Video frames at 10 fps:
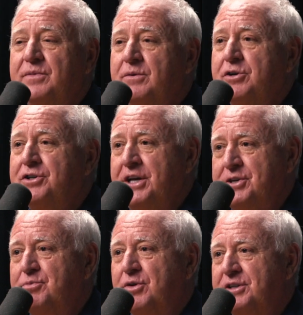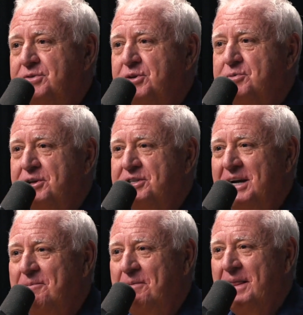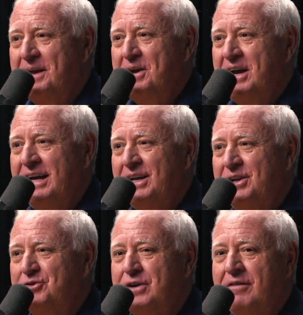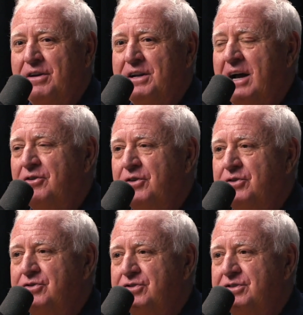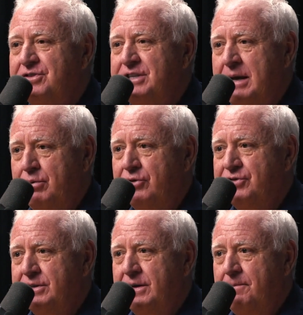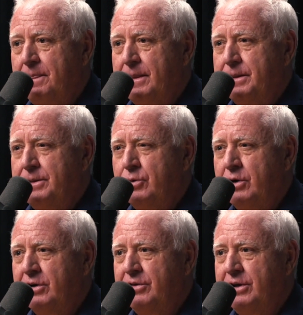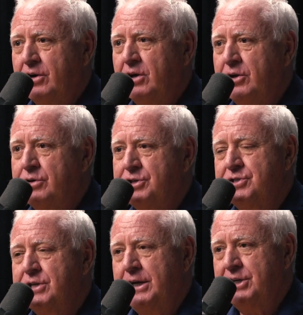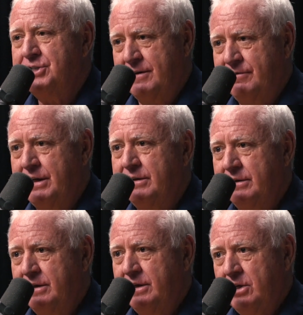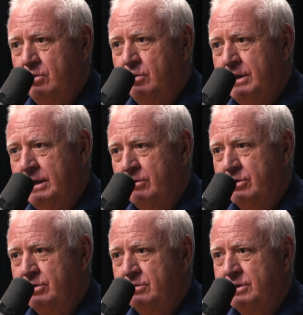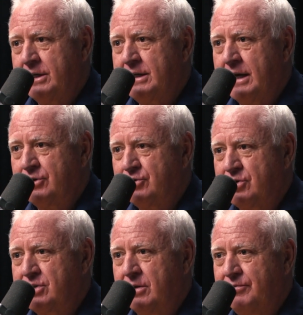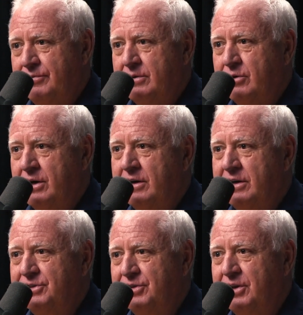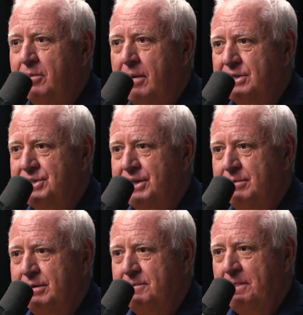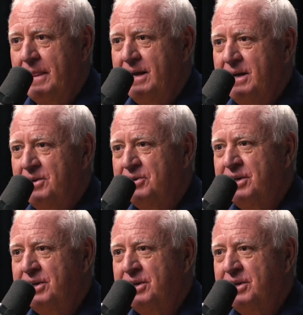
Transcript: I went to Egypt once once upon a time, and uh, traveling down to those temples, to where the early Christians AD seventy, mm. when they mm. were kicked out of Jerusalem. We're not going to the Hamas today, but they're